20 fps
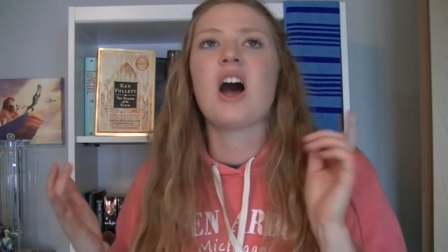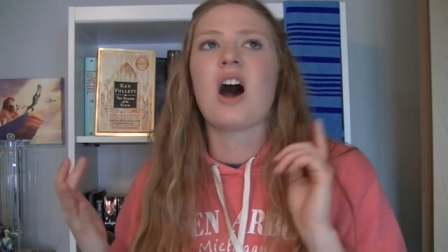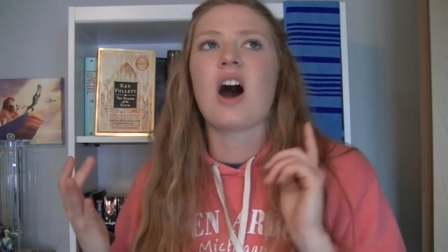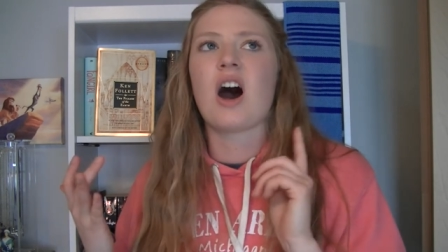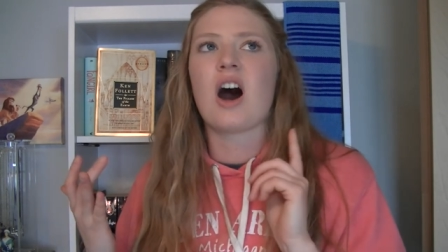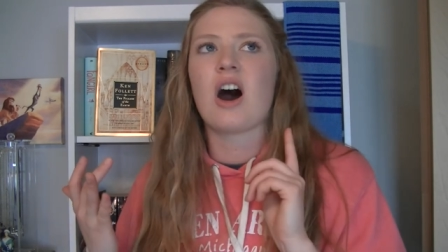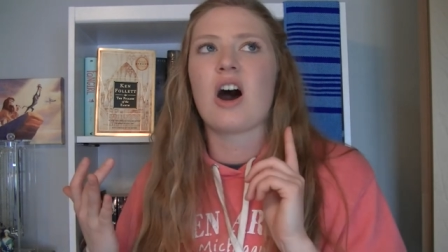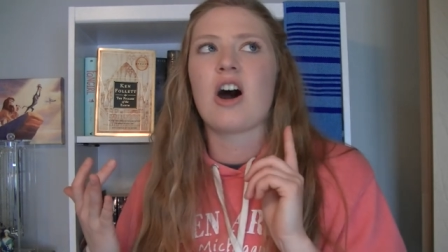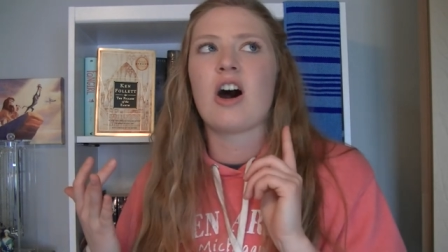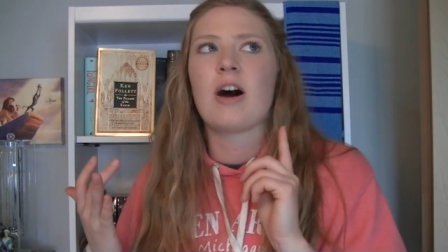
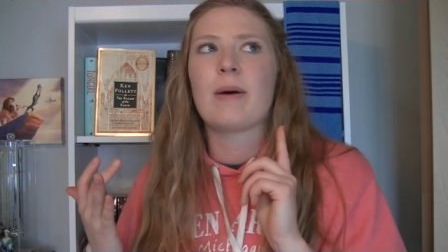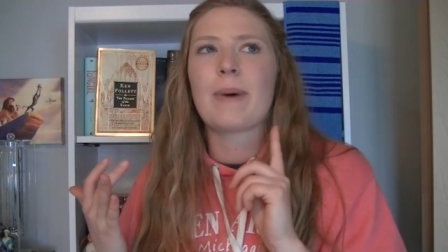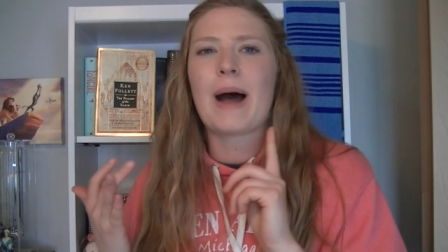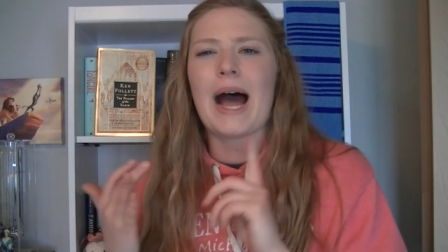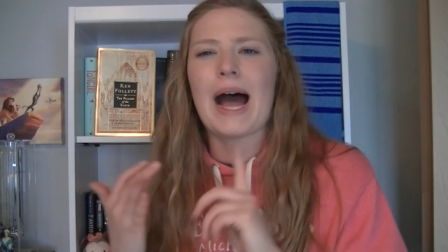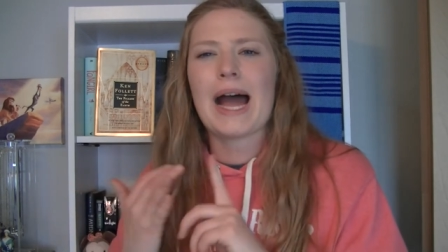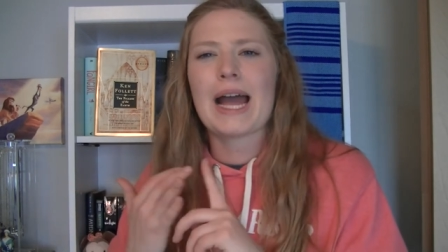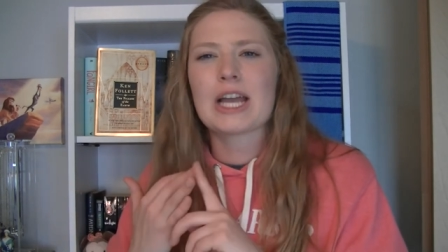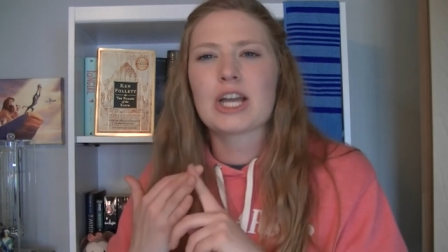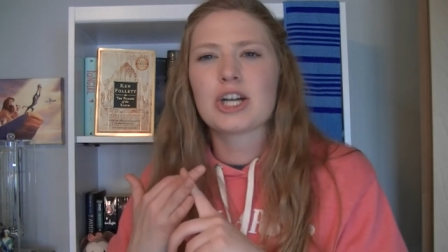
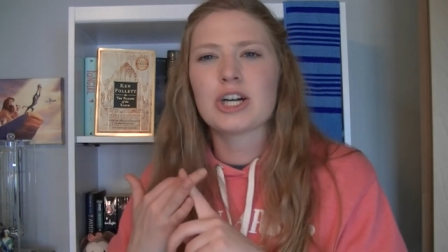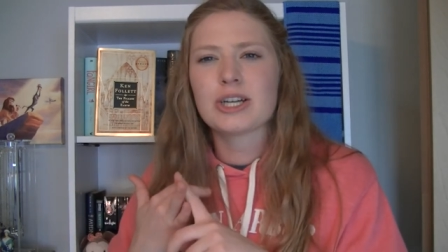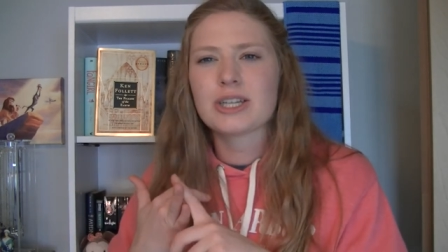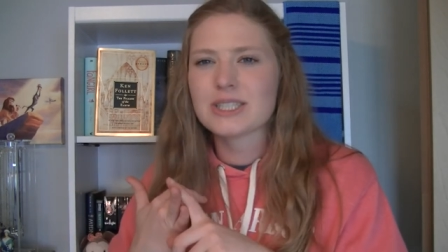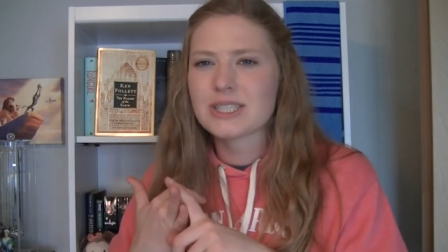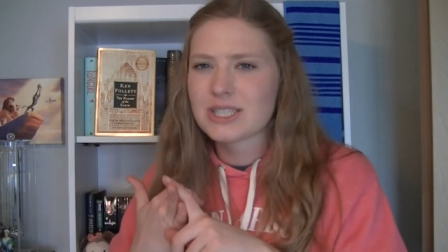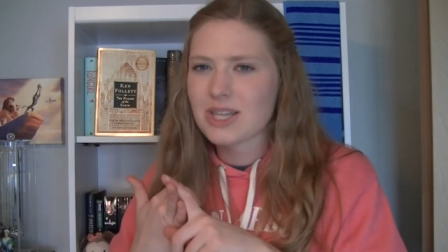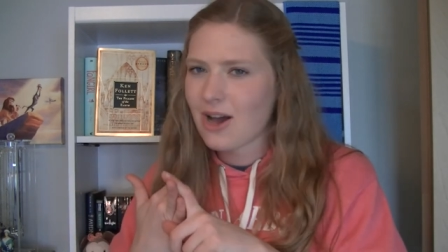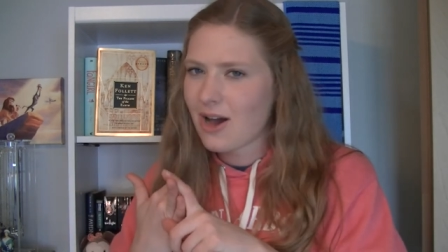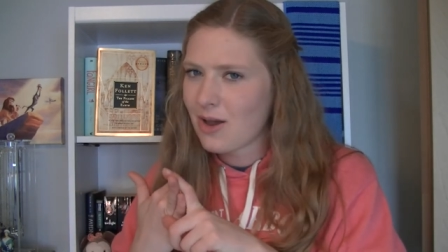I could
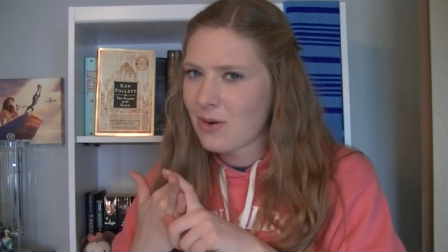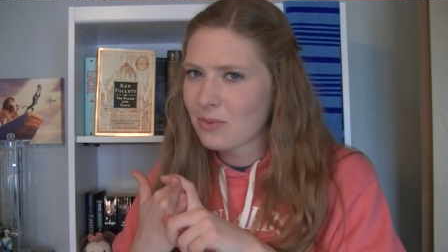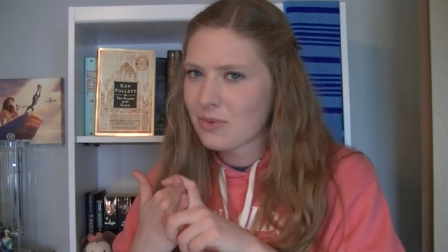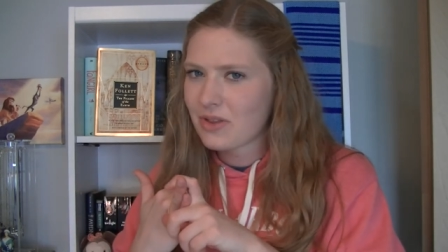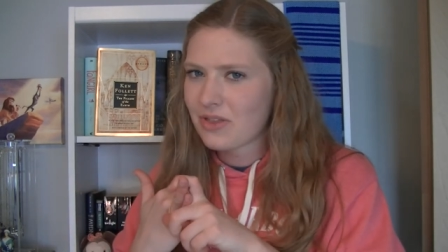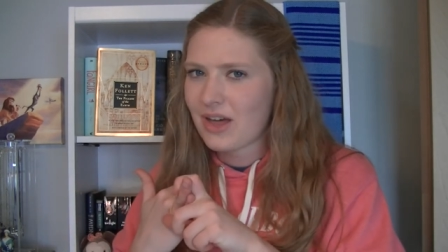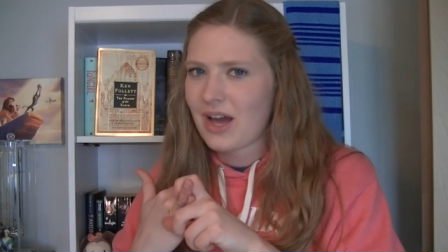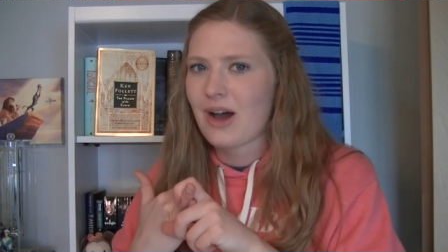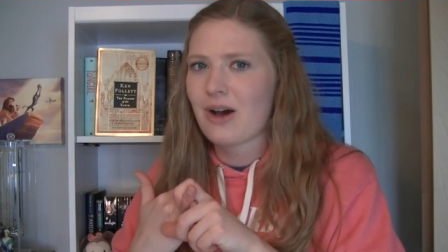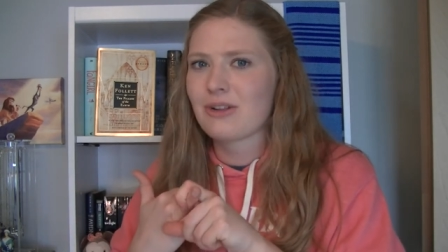have done
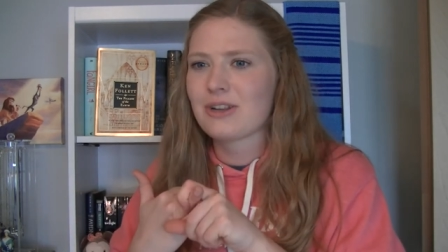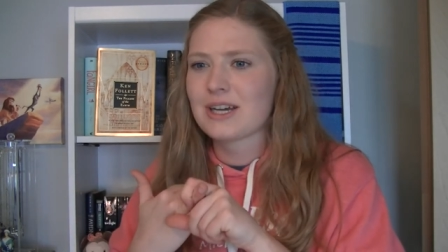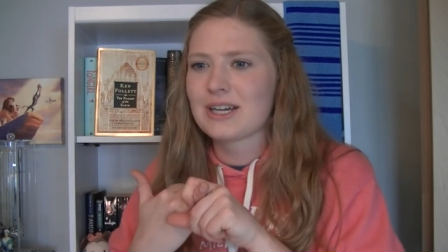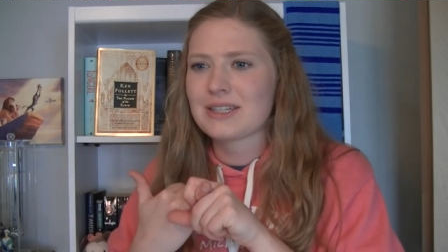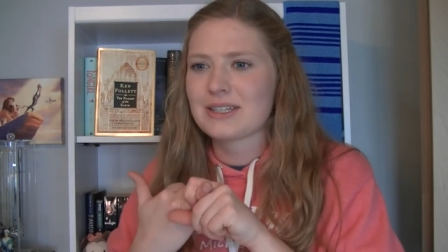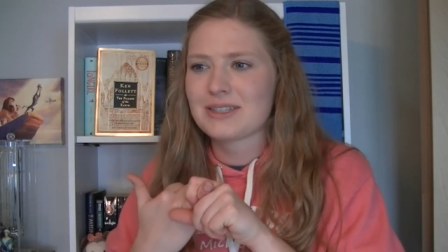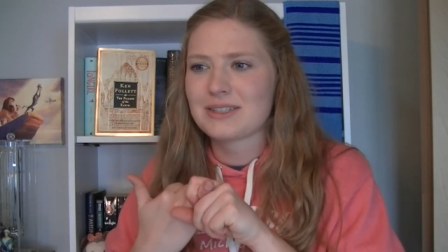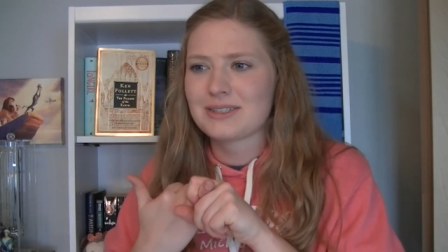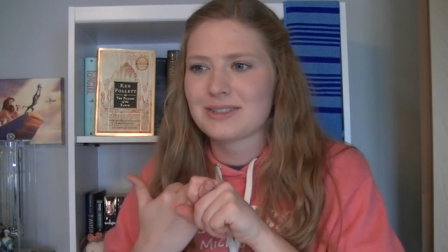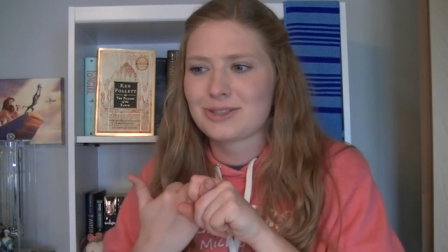without
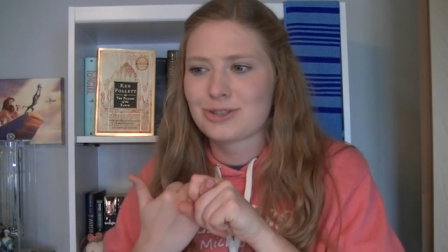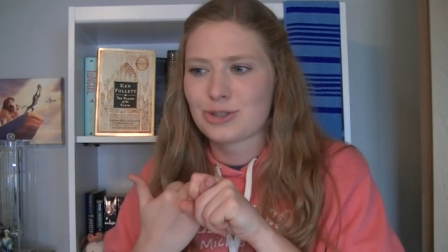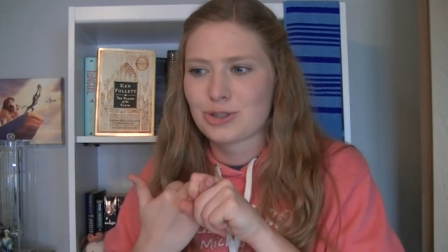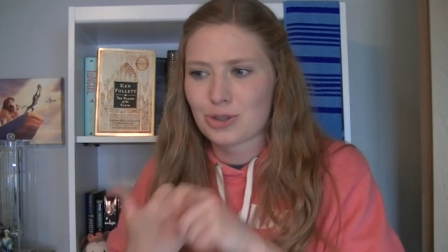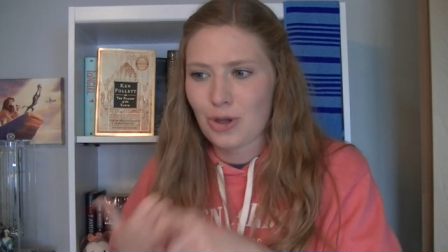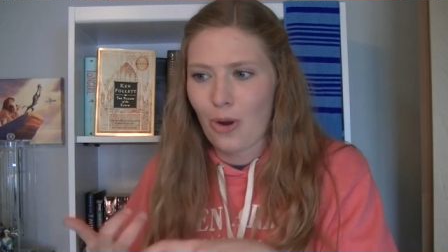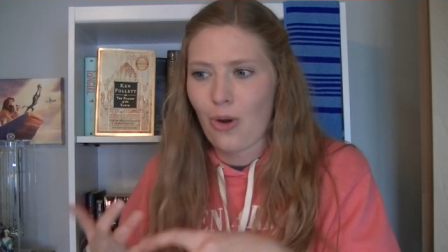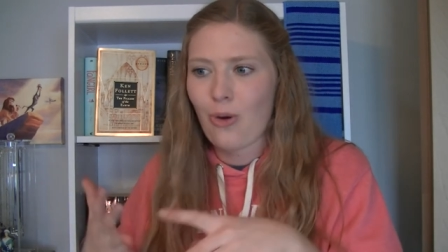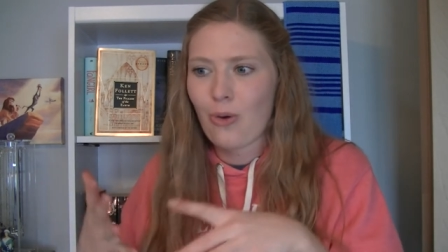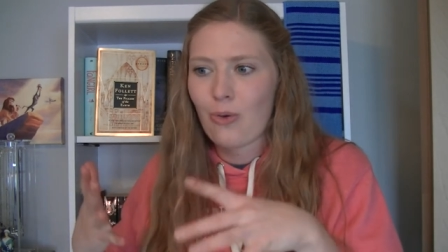like
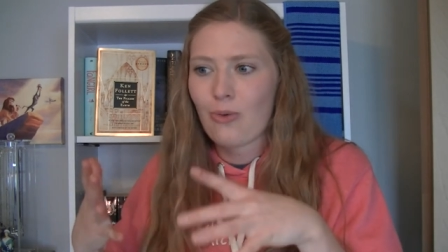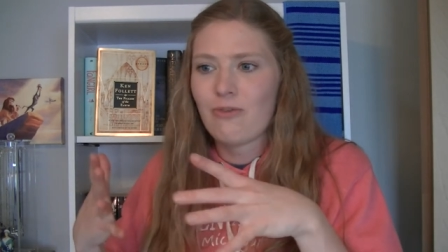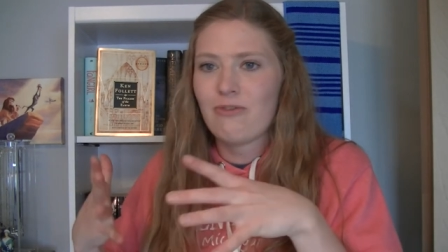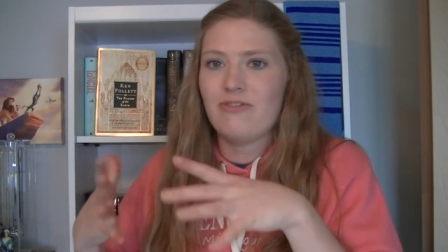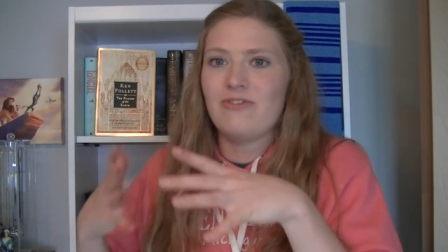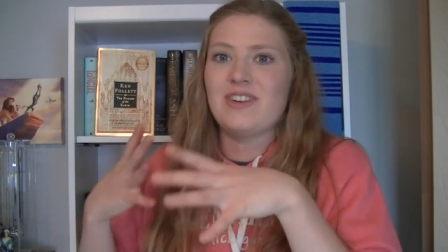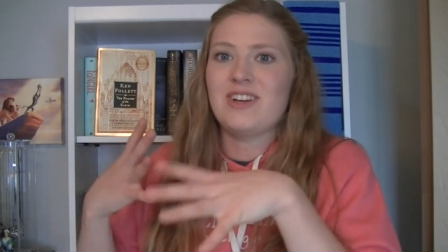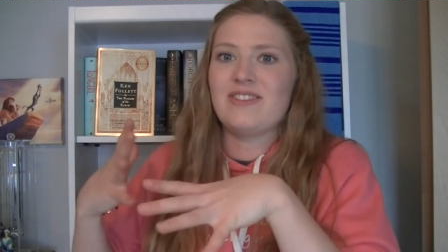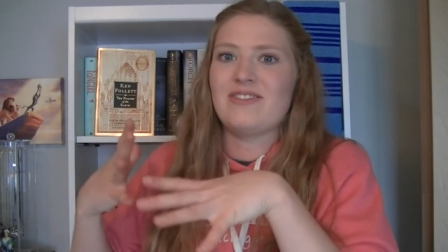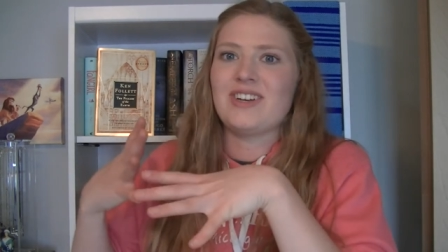so
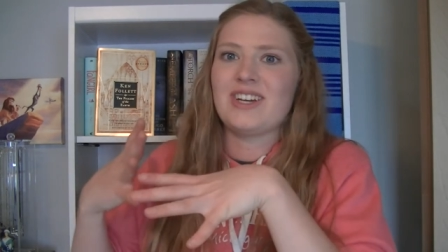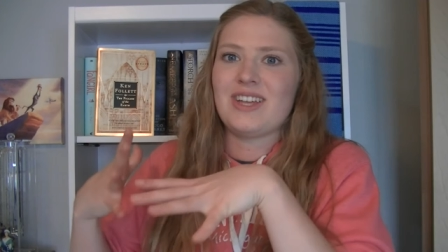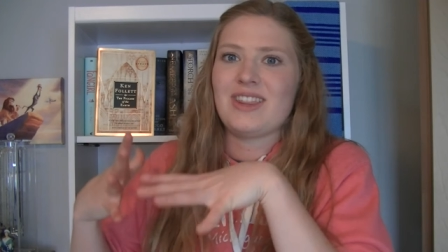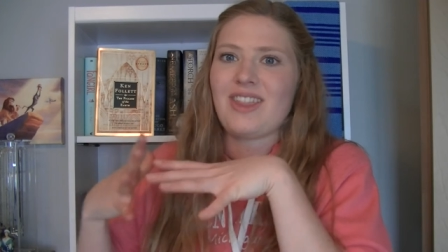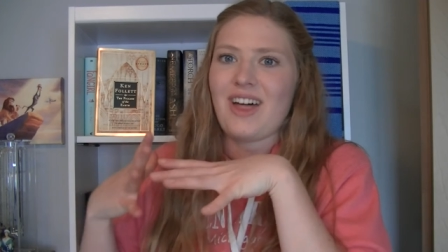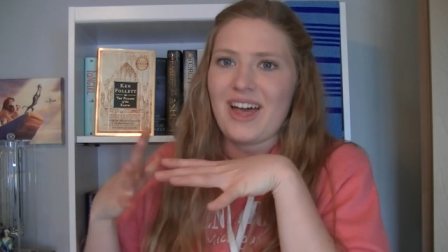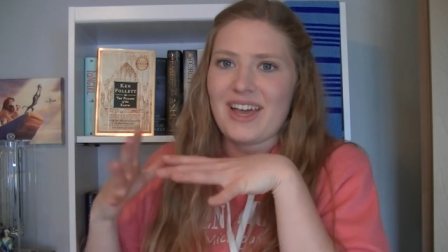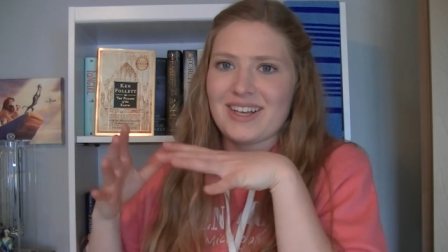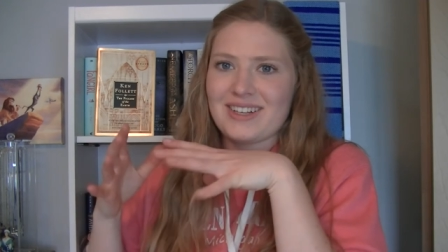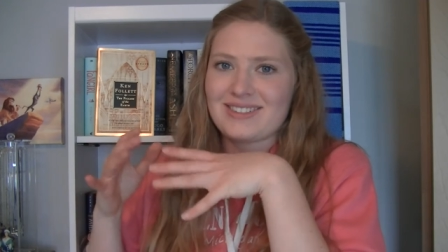
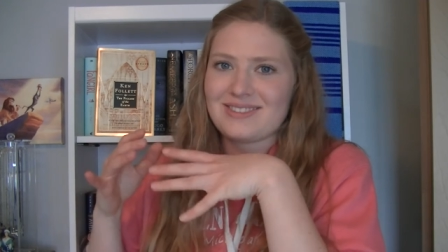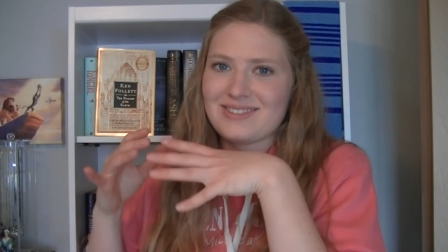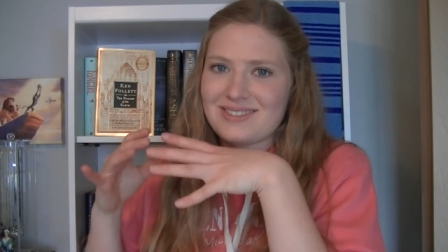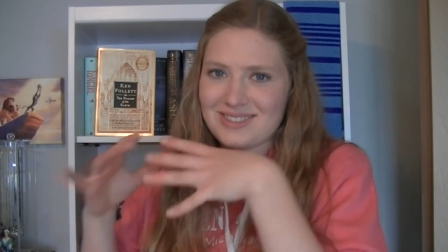vivid like